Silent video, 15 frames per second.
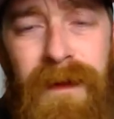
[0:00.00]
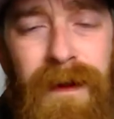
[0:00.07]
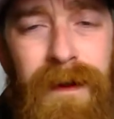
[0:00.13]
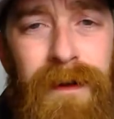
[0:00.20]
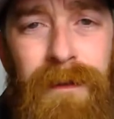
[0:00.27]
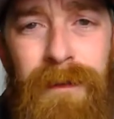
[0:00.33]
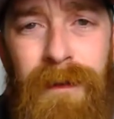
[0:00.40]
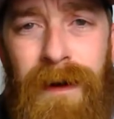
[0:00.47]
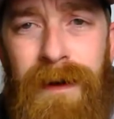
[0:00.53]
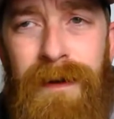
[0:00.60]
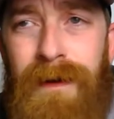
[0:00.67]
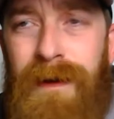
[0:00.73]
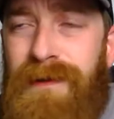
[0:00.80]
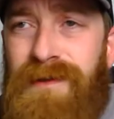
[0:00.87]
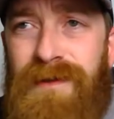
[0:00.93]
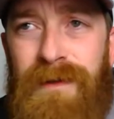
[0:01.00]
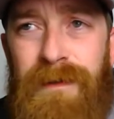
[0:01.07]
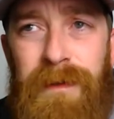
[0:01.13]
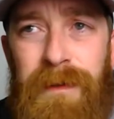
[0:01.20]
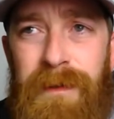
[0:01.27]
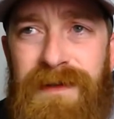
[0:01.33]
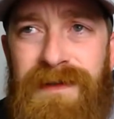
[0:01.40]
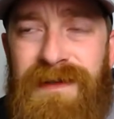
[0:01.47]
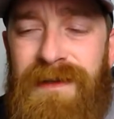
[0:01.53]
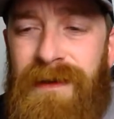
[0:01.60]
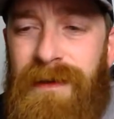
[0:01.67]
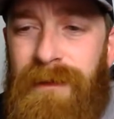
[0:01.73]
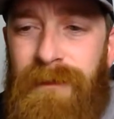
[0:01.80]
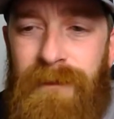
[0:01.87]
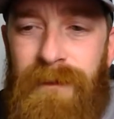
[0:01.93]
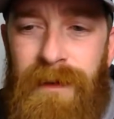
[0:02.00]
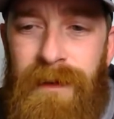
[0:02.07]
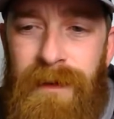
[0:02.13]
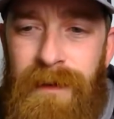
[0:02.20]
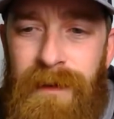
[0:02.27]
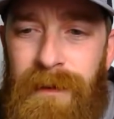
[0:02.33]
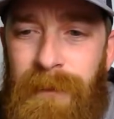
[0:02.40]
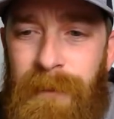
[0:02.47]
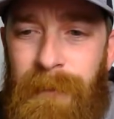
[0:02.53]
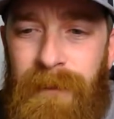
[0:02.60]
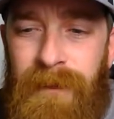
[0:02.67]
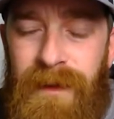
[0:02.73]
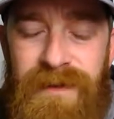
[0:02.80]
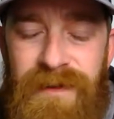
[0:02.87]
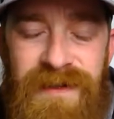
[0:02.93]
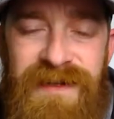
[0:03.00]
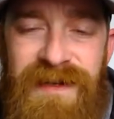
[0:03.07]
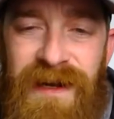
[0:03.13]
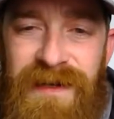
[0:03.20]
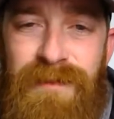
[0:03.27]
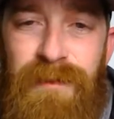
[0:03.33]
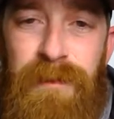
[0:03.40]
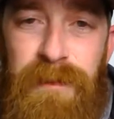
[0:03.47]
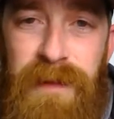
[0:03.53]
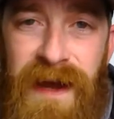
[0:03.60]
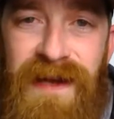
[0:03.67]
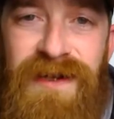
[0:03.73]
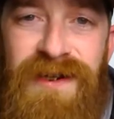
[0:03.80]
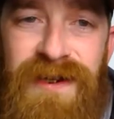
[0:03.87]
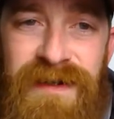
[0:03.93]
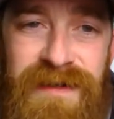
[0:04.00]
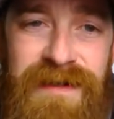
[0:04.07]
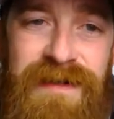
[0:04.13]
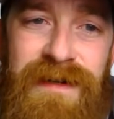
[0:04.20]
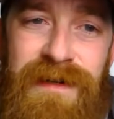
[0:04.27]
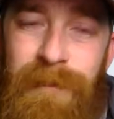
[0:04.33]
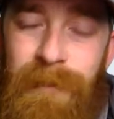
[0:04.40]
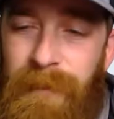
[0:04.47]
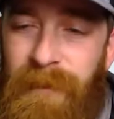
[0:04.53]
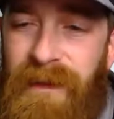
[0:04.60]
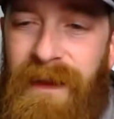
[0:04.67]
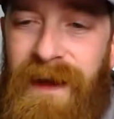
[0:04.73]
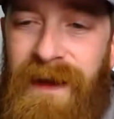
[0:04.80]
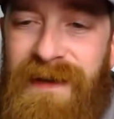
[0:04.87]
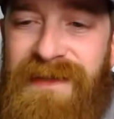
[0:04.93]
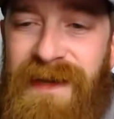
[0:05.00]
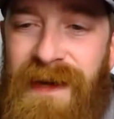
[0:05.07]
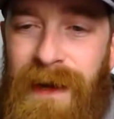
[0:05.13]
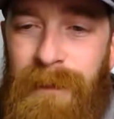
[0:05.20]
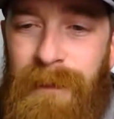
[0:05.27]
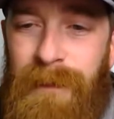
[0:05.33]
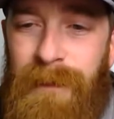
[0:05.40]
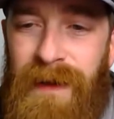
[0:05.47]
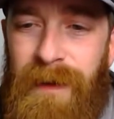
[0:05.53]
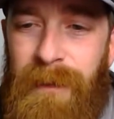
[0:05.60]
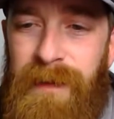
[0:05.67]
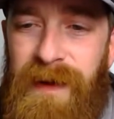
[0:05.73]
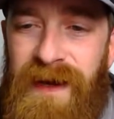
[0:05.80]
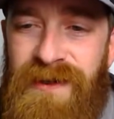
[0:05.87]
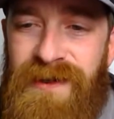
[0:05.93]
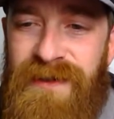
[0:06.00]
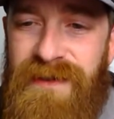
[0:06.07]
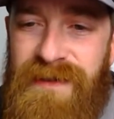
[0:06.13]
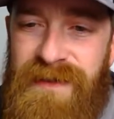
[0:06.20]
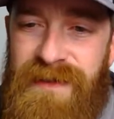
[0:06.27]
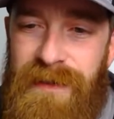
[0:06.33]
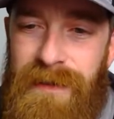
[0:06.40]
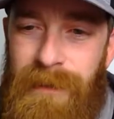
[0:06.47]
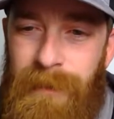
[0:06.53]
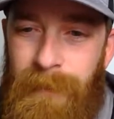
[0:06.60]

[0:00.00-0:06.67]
You know, I trim it myself. It just takes patience. A lot of time, a lot of patience.